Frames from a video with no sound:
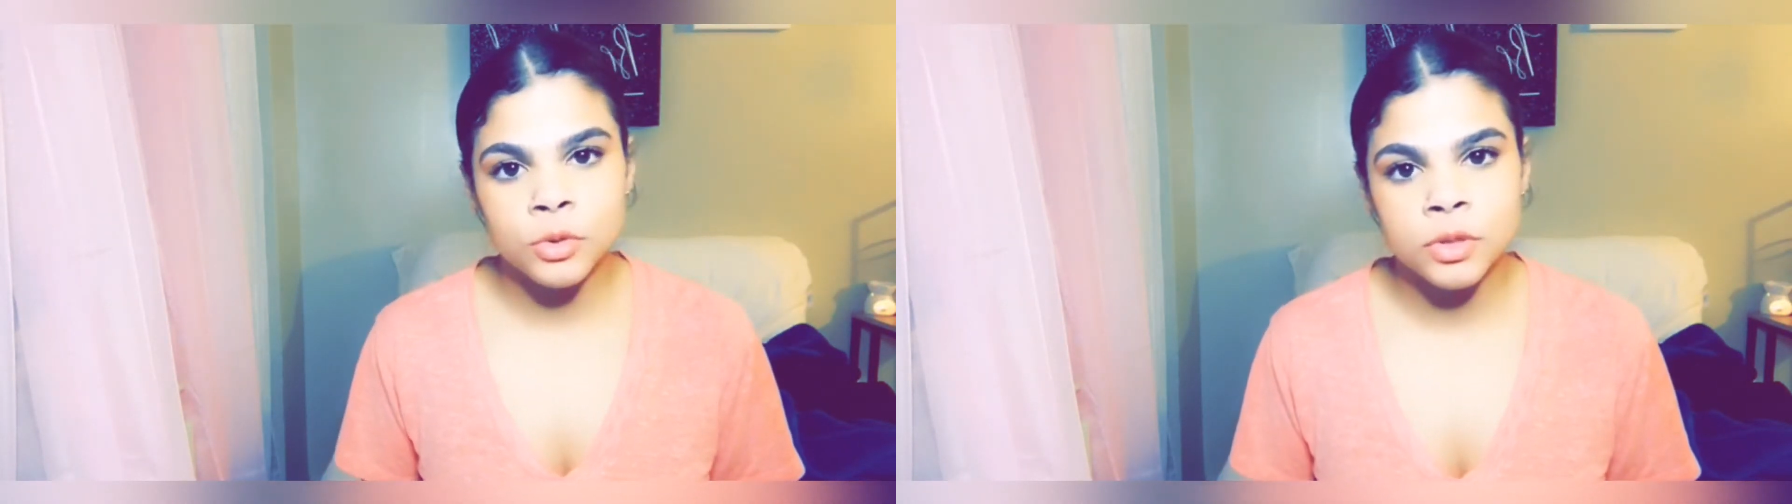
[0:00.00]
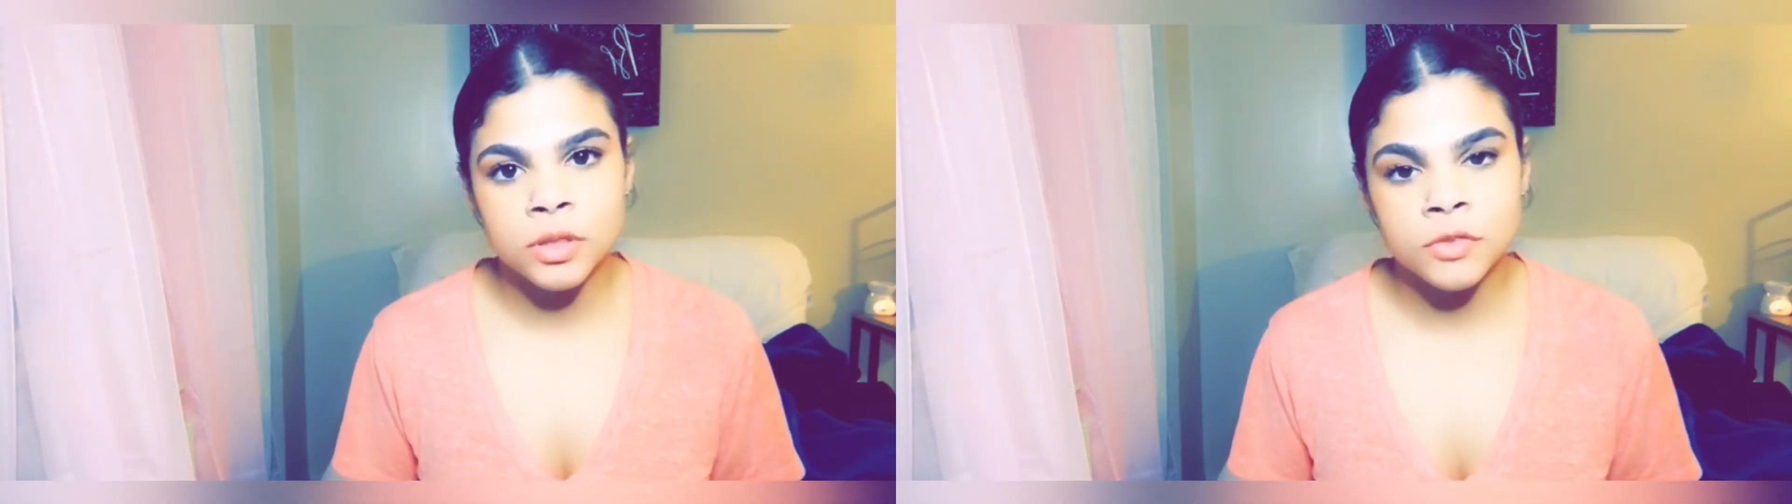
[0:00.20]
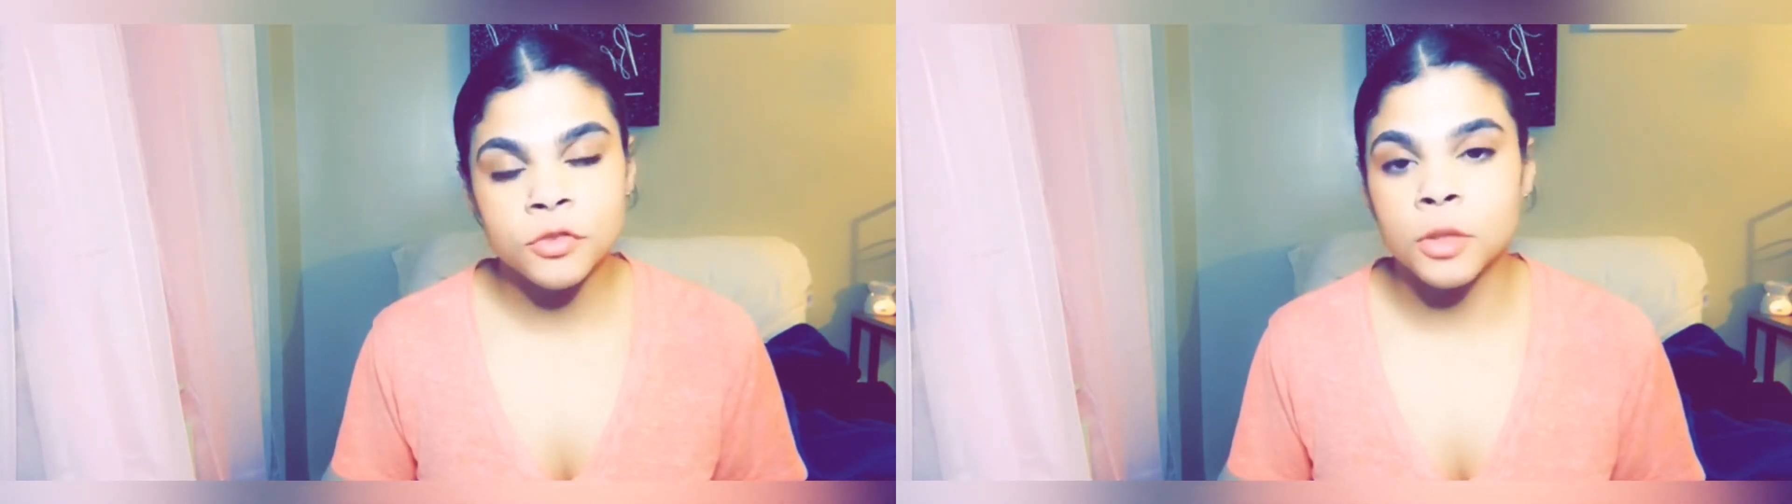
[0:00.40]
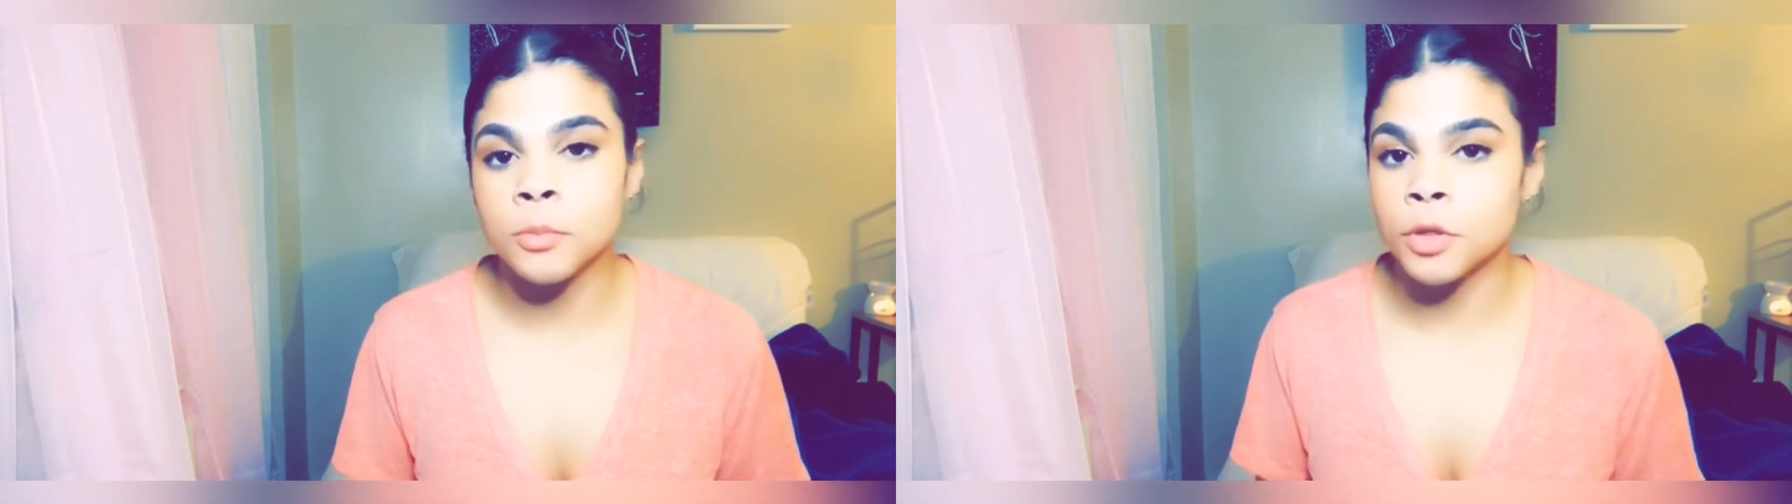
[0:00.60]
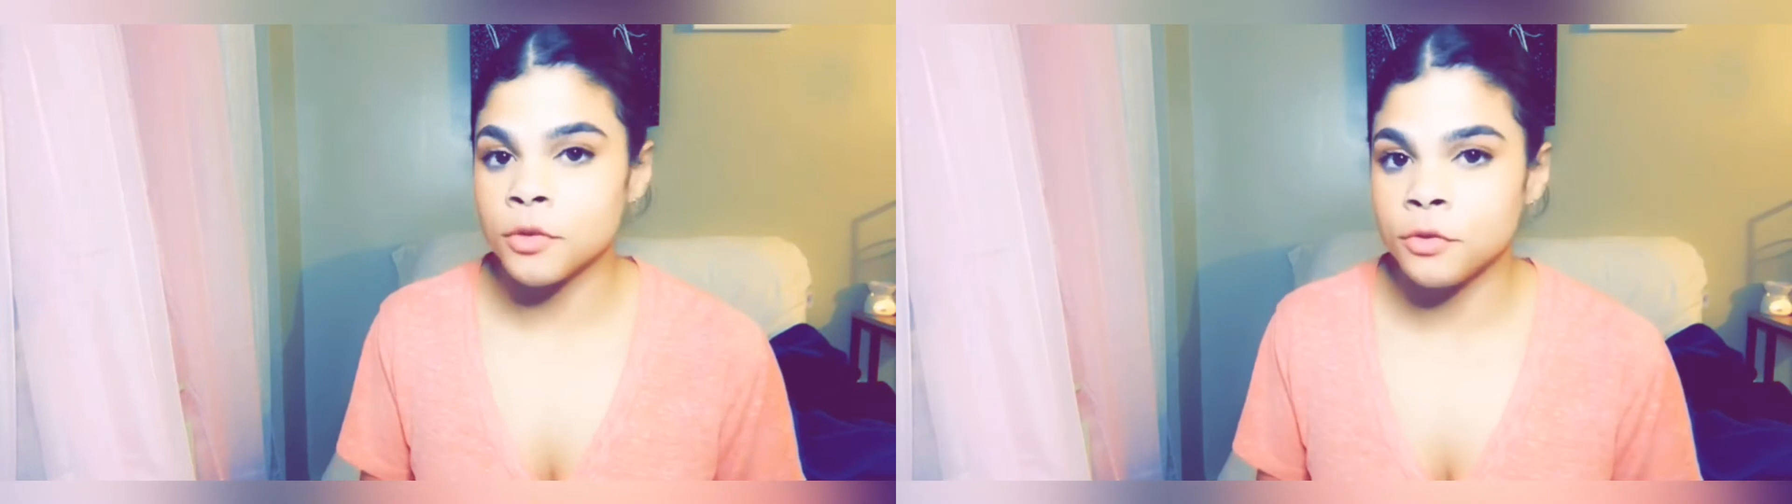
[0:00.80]
for a more
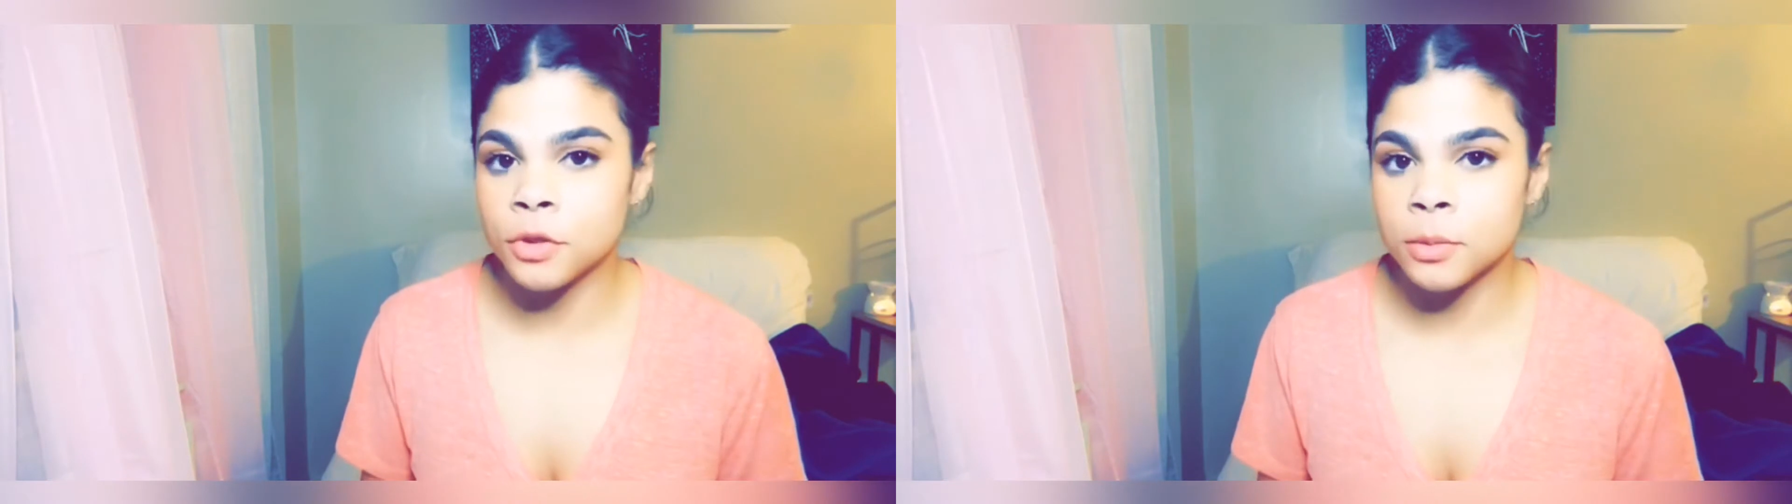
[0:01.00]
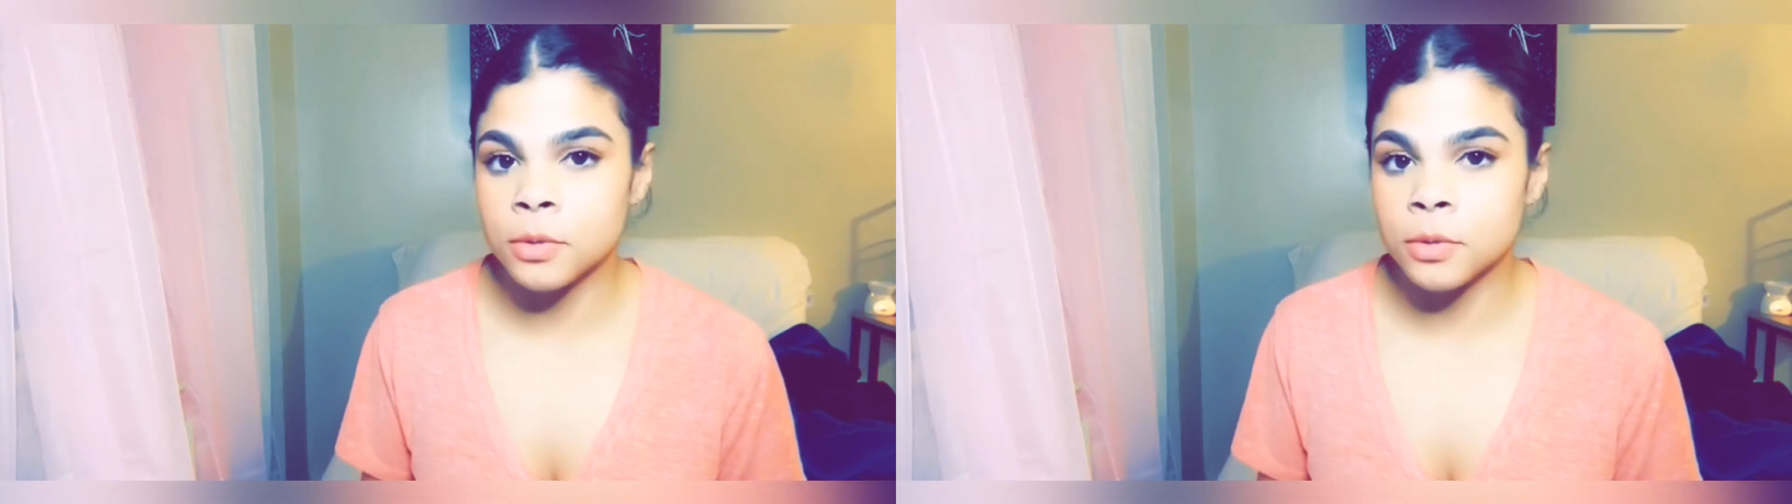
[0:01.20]
affordable